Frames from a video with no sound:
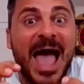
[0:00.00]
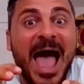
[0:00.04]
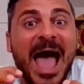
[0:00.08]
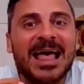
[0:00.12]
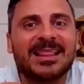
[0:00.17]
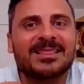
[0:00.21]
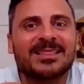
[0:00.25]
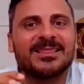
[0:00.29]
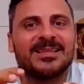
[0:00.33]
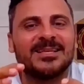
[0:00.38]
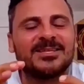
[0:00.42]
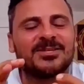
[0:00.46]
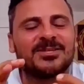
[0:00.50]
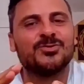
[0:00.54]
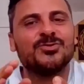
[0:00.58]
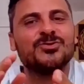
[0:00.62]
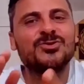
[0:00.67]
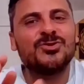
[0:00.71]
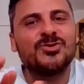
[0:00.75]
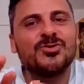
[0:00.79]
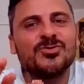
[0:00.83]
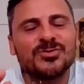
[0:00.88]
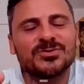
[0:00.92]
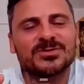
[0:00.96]
athlete
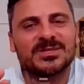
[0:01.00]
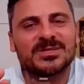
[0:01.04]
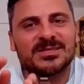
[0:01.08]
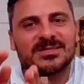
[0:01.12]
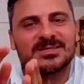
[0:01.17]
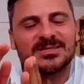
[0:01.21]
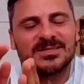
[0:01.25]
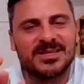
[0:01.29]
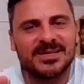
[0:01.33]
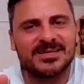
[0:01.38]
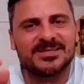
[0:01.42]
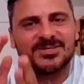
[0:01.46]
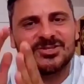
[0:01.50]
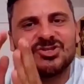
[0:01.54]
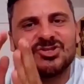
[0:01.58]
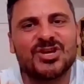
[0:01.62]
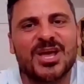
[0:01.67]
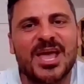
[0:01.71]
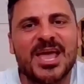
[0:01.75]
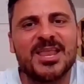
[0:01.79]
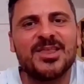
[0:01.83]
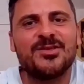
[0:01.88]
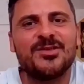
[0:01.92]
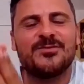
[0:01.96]
who uses this
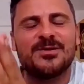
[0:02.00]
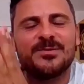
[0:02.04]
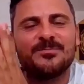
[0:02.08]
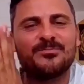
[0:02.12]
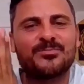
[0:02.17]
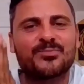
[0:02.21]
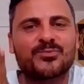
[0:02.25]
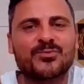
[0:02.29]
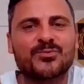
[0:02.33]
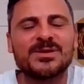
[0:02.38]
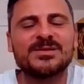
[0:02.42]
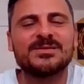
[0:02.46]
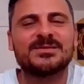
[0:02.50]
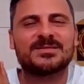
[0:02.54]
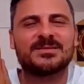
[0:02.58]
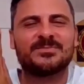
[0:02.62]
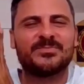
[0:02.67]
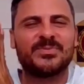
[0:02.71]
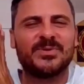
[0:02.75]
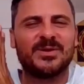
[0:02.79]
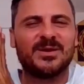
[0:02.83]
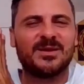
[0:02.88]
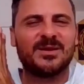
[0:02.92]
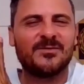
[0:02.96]
genuine
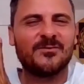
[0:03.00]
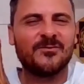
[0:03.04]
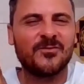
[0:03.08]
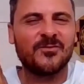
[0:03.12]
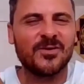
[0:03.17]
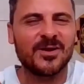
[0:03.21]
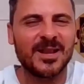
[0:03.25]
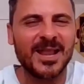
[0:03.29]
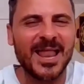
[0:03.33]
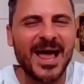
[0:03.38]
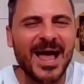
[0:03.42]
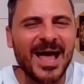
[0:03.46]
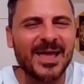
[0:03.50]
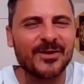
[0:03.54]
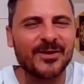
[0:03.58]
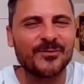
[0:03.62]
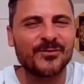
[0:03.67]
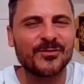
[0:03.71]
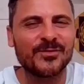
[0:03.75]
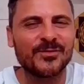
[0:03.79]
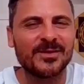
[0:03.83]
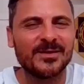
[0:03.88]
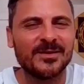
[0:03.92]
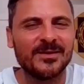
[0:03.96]
principle of
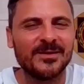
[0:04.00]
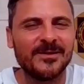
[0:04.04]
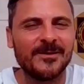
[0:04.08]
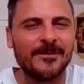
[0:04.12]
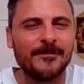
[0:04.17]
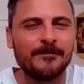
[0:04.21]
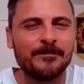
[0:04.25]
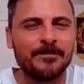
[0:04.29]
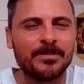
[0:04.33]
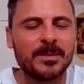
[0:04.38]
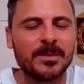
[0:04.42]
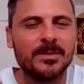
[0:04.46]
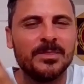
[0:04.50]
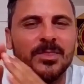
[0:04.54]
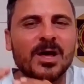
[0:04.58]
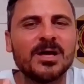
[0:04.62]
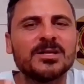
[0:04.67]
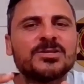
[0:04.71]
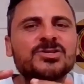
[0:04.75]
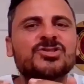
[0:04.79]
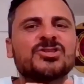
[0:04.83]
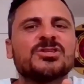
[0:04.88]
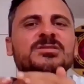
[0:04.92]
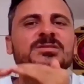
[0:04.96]
life,
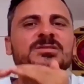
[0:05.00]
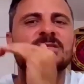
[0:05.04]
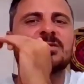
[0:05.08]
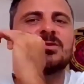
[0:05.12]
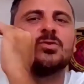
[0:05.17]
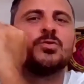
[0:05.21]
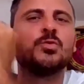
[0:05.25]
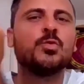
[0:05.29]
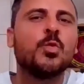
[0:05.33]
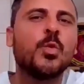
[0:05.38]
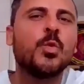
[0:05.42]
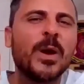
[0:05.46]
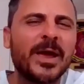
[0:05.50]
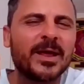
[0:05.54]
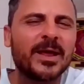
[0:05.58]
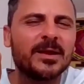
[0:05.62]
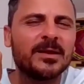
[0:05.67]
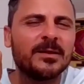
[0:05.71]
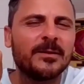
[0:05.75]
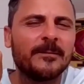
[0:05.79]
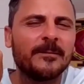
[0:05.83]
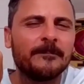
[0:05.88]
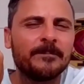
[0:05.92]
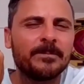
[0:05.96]
not just to
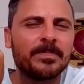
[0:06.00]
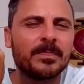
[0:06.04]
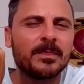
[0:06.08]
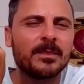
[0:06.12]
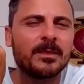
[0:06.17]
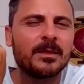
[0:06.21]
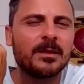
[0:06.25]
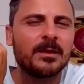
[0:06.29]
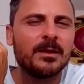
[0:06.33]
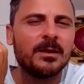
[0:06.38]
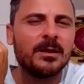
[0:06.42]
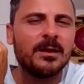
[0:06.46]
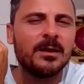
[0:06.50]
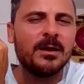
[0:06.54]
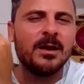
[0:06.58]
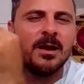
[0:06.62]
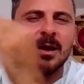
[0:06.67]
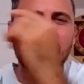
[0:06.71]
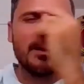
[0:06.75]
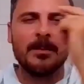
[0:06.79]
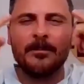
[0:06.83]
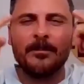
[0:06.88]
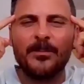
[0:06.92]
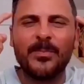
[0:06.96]
win,
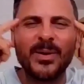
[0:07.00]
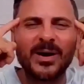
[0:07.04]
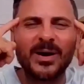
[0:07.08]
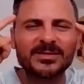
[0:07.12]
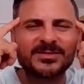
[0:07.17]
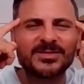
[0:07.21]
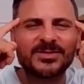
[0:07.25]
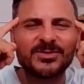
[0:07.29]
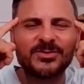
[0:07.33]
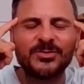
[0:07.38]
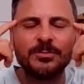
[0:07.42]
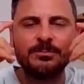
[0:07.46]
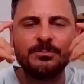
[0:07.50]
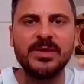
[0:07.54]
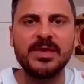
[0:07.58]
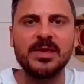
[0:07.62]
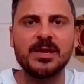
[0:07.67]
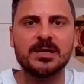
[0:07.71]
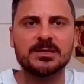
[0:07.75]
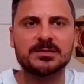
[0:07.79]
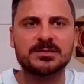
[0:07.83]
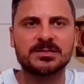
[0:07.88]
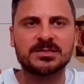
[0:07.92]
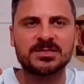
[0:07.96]
but to
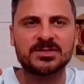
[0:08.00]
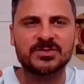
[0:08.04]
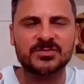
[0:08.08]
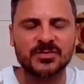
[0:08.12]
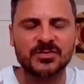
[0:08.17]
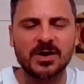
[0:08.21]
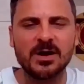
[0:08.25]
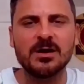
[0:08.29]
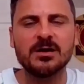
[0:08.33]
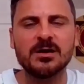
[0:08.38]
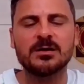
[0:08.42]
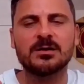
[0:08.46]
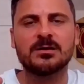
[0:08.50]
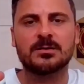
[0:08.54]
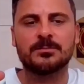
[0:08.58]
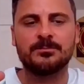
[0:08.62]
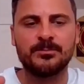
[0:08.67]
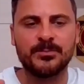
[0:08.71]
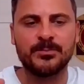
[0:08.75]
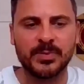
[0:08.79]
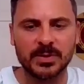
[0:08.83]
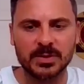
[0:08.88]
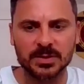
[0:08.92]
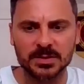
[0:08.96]
be a
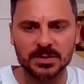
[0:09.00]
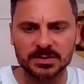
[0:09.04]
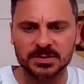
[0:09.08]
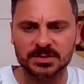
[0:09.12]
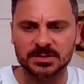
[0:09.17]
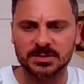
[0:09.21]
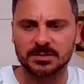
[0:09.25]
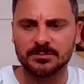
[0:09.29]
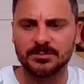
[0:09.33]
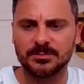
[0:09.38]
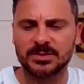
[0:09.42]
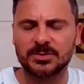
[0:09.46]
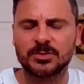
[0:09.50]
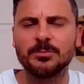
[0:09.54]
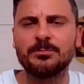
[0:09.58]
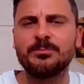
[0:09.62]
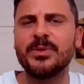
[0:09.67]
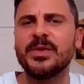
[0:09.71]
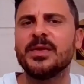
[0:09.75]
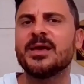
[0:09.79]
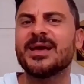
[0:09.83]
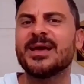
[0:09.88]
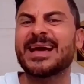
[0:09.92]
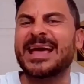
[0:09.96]
stronger person, but to
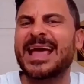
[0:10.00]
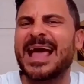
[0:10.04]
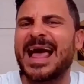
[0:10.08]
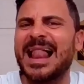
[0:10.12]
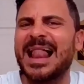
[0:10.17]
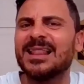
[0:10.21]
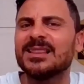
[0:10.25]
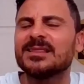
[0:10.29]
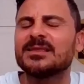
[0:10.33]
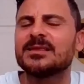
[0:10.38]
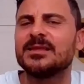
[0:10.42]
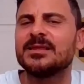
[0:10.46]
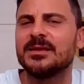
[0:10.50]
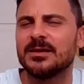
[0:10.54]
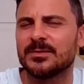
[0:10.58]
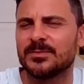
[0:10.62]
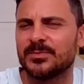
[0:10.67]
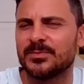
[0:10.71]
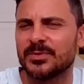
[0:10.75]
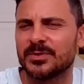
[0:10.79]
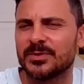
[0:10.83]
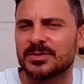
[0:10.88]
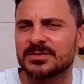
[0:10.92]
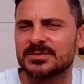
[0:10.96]
be a
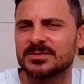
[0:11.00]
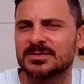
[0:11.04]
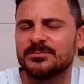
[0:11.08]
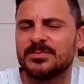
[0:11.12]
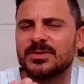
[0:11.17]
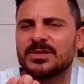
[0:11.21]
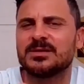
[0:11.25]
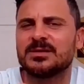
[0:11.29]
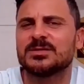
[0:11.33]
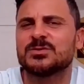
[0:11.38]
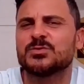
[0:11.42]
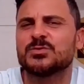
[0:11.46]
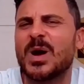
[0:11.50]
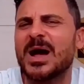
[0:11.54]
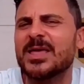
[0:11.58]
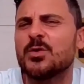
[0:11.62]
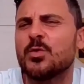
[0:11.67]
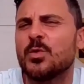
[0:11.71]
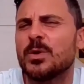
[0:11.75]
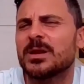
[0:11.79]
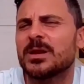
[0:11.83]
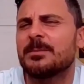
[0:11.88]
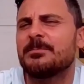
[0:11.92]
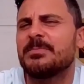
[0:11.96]
healthier person. Because why
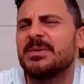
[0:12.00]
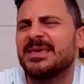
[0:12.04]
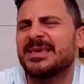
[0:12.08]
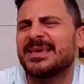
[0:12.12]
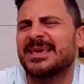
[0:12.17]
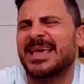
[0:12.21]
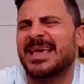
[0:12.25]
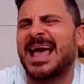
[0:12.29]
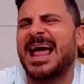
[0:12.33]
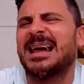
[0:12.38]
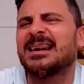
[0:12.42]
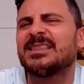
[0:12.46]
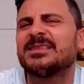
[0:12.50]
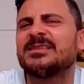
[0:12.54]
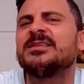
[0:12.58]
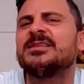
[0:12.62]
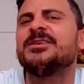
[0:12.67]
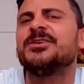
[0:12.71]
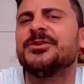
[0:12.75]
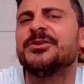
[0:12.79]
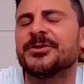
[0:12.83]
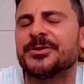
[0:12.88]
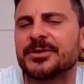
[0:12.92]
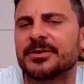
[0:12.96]
you want to be
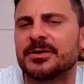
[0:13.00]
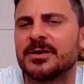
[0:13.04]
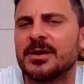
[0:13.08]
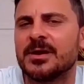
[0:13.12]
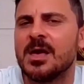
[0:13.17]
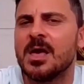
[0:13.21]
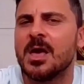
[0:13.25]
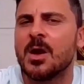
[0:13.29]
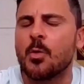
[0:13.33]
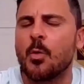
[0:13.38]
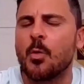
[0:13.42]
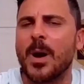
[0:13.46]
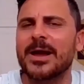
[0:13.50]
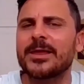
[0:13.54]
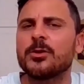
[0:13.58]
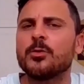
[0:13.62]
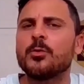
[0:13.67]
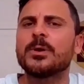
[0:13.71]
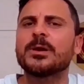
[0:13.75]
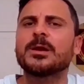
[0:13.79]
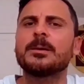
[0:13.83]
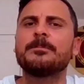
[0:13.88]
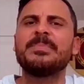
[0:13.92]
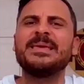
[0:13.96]
healthier? Why
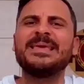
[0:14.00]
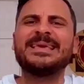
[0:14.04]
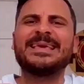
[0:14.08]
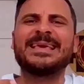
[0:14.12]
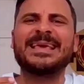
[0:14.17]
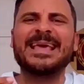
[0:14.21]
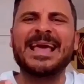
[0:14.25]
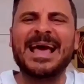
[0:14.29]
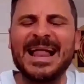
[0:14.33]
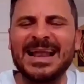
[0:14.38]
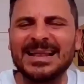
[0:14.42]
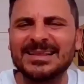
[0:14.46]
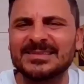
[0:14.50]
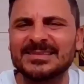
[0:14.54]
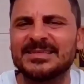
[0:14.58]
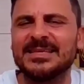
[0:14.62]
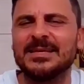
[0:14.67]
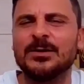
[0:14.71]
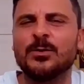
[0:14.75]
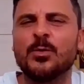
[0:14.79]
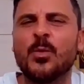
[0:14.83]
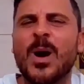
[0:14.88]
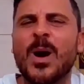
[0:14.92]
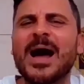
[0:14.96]
you want to be
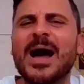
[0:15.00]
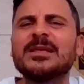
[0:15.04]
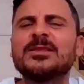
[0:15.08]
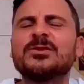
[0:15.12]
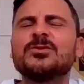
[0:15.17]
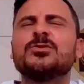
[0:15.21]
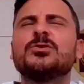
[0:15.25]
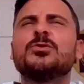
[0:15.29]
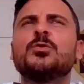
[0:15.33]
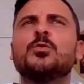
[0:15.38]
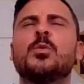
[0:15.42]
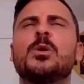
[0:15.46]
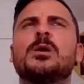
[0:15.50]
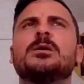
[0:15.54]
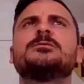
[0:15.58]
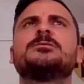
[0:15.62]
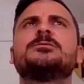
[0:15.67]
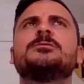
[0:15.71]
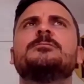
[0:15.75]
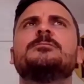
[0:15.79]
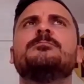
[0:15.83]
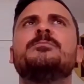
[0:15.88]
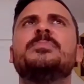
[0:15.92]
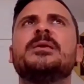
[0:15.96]
healthy? Why do you
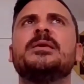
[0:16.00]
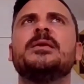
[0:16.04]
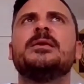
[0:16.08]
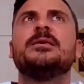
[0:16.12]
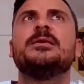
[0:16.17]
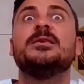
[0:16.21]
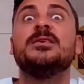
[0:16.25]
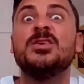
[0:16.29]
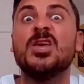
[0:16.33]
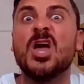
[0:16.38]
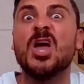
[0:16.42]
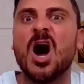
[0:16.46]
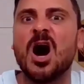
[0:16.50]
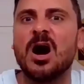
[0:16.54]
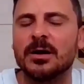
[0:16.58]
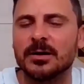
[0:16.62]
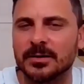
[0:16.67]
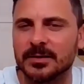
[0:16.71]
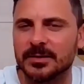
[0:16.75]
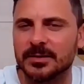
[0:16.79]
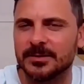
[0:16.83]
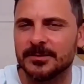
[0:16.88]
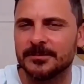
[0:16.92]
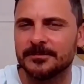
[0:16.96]
want to be
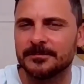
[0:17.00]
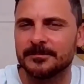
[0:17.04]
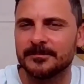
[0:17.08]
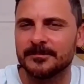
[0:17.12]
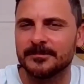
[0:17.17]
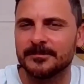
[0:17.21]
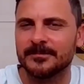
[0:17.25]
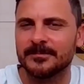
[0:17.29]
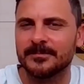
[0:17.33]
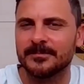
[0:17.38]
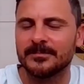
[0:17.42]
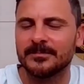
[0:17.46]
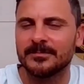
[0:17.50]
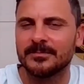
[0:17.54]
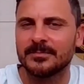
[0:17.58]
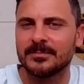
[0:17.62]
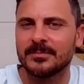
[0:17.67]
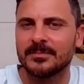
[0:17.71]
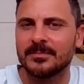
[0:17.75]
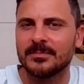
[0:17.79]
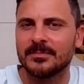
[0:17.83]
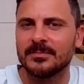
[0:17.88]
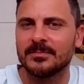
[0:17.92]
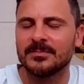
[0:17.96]
young?
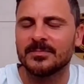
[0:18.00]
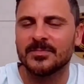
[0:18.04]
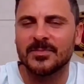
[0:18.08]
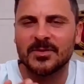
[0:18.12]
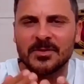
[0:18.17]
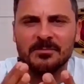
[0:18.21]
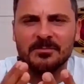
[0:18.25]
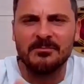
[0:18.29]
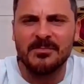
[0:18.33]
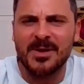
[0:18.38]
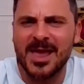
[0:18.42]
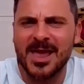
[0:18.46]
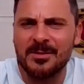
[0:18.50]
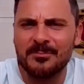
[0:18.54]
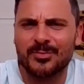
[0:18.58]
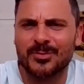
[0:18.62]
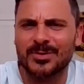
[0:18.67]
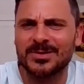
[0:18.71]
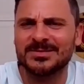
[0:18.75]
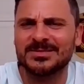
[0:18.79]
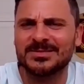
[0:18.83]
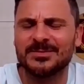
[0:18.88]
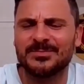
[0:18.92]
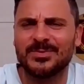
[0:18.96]
The main
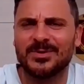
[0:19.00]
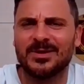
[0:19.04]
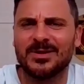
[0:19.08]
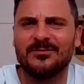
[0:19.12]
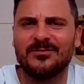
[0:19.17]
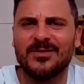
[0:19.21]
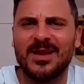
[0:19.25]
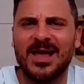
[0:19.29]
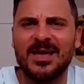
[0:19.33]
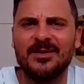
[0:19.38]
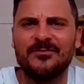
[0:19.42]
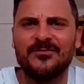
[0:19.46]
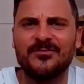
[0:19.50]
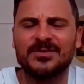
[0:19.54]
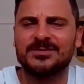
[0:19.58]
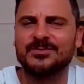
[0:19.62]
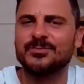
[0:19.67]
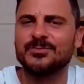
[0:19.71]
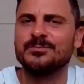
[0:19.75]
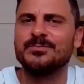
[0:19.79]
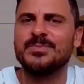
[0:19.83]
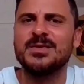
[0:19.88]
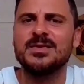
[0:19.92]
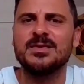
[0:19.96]
principle of life
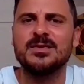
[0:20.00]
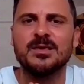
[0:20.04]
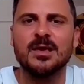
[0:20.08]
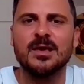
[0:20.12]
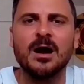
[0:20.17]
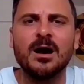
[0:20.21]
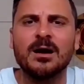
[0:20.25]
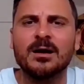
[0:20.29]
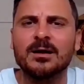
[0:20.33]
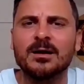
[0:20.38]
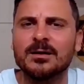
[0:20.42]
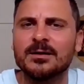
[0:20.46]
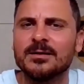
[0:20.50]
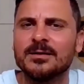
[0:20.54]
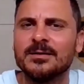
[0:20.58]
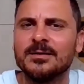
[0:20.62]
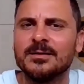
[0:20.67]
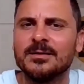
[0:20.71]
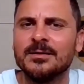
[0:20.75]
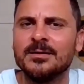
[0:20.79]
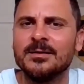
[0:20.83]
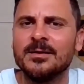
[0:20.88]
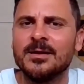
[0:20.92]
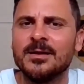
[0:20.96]
is to be young
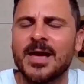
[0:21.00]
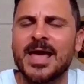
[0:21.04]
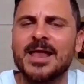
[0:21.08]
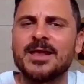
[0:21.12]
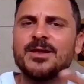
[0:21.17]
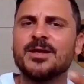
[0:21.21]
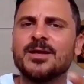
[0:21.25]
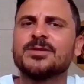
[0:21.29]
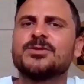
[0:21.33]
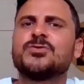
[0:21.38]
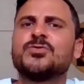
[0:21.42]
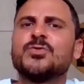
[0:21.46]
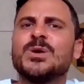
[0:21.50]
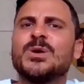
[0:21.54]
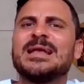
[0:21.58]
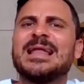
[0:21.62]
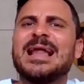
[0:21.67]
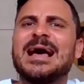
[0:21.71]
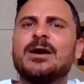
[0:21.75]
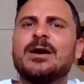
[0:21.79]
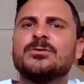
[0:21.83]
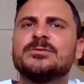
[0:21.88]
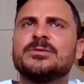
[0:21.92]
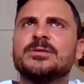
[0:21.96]
and not to
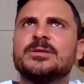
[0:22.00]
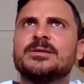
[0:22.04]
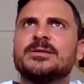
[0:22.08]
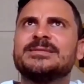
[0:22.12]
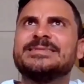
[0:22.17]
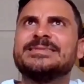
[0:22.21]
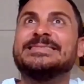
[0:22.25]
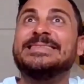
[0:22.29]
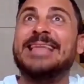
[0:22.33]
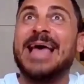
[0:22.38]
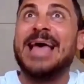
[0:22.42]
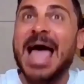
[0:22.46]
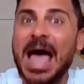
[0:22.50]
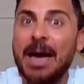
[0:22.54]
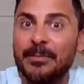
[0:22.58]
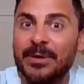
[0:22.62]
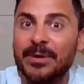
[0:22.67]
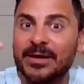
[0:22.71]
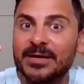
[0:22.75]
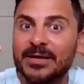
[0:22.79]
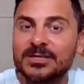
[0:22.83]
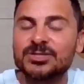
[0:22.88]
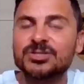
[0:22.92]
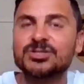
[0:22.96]
allow the
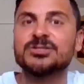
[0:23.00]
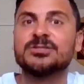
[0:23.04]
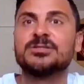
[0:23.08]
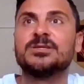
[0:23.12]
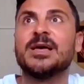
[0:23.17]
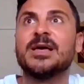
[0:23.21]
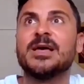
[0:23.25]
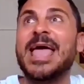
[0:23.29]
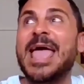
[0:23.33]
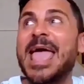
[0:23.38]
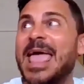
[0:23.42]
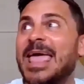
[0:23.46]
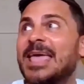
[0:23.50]
damage, the